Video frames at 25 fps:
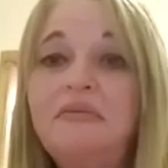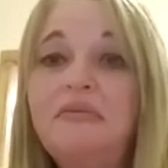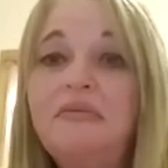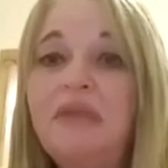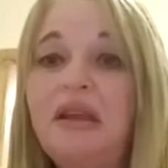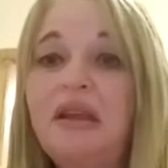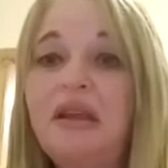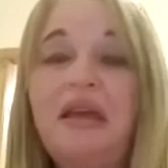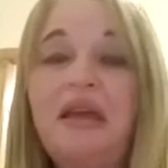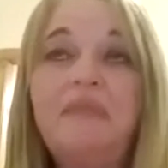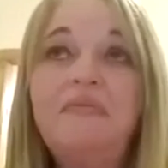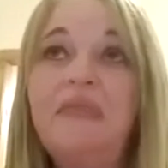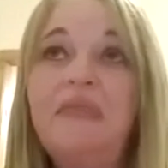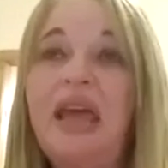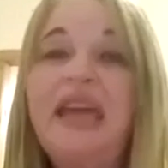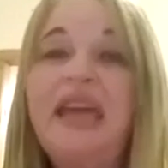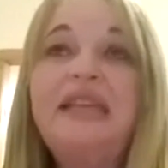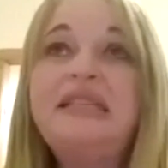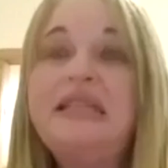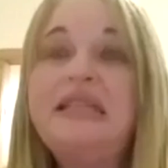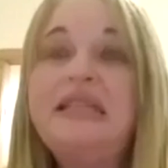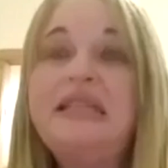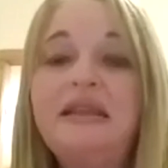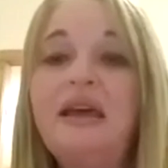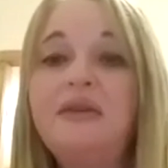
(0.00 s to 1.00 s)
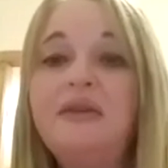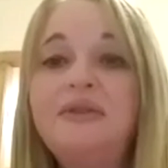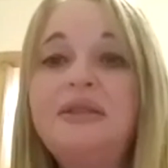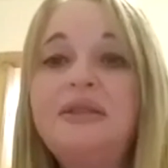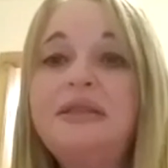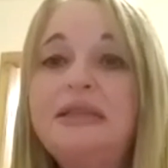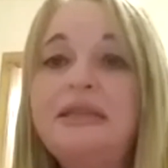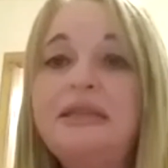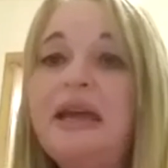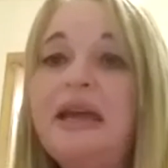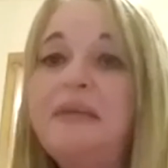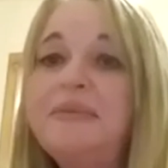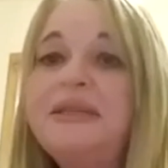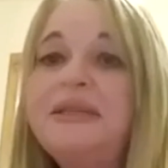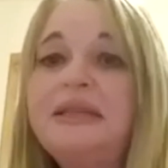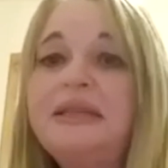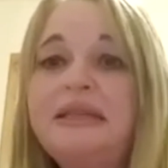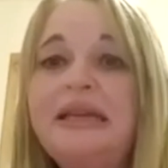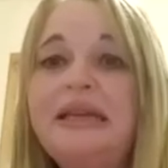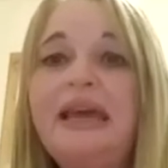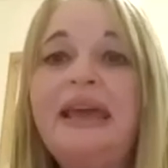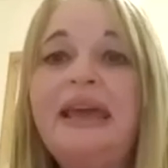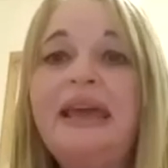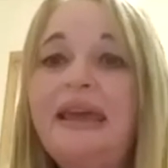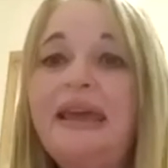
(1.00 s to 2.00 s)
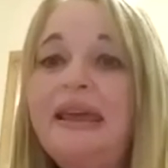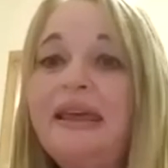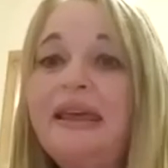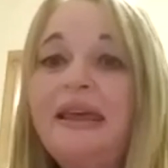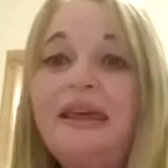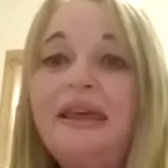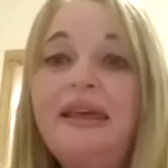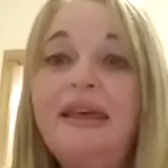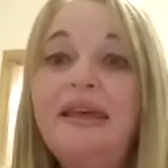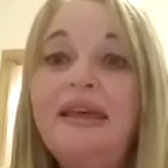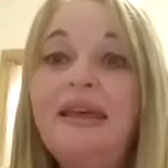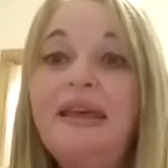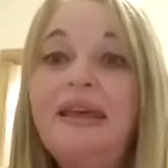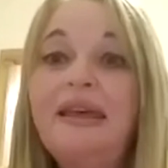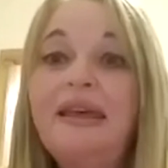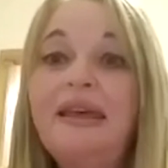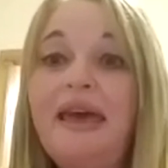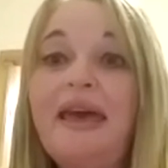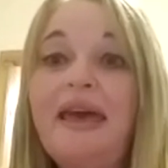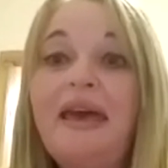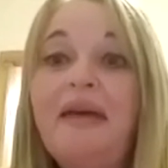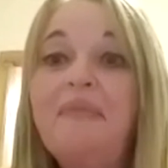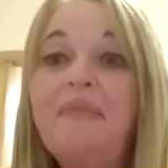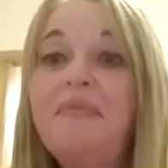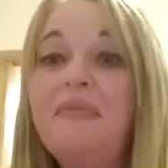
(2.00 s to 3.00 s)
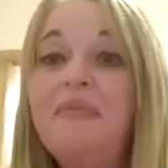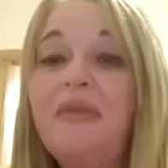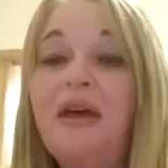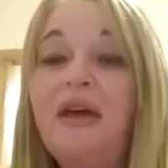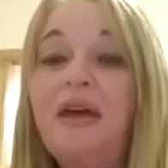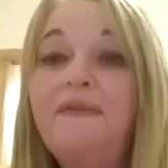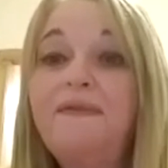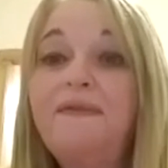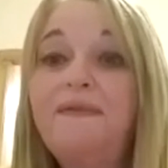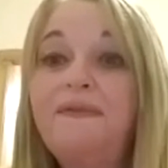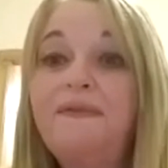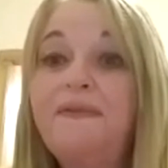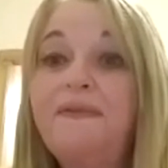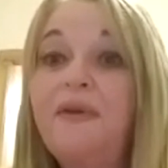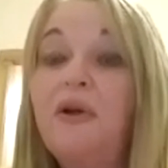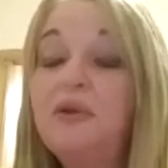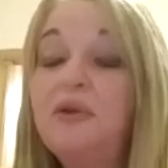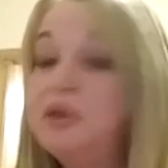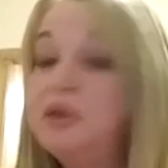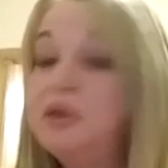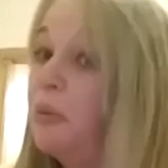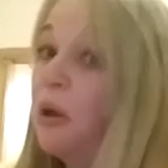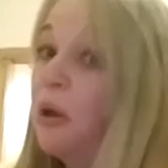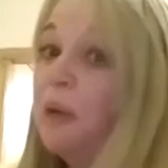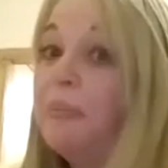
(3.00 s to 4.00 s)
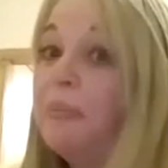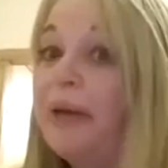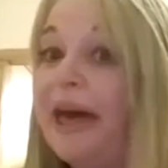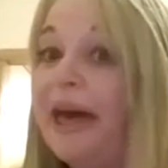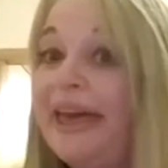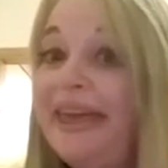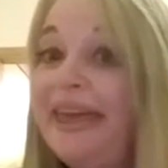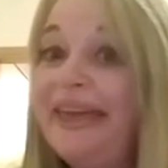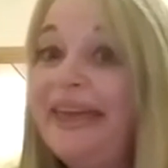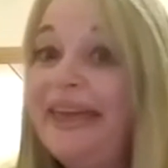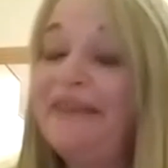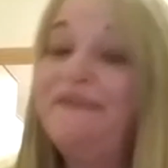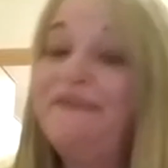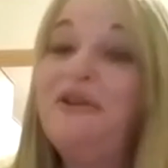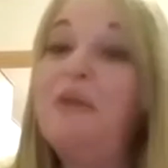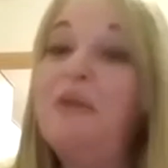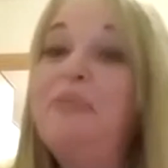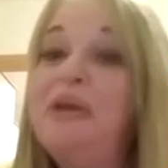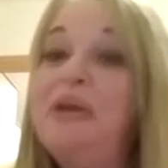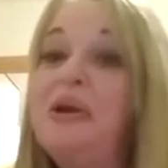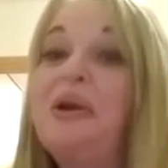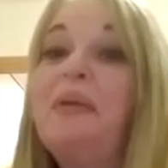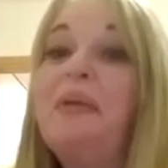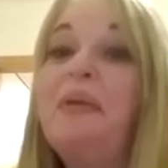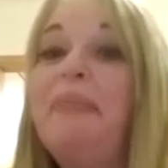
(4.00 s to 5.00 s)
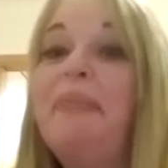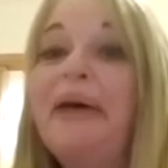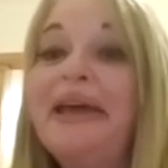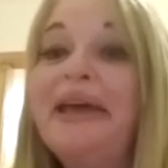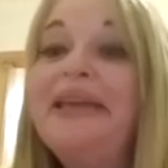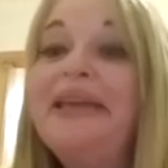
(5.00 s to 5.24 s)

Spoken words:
18,000 steps a day. I've also got a bike. I've not been on a bike